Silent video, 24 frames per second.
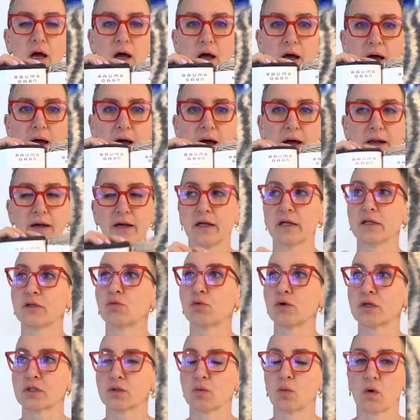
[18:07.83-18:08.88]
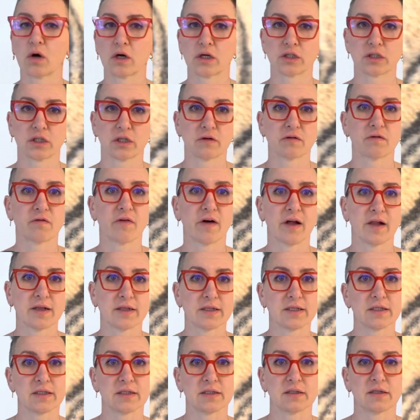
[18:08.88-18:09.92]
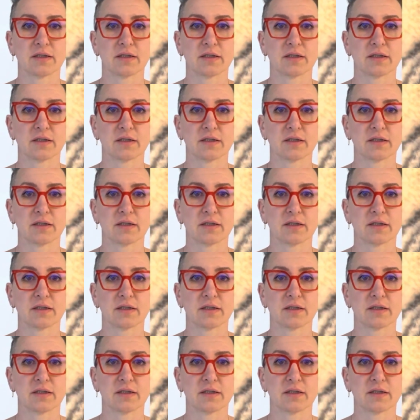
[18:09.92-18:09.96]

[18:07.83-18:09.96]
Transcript: and it was washed and felted.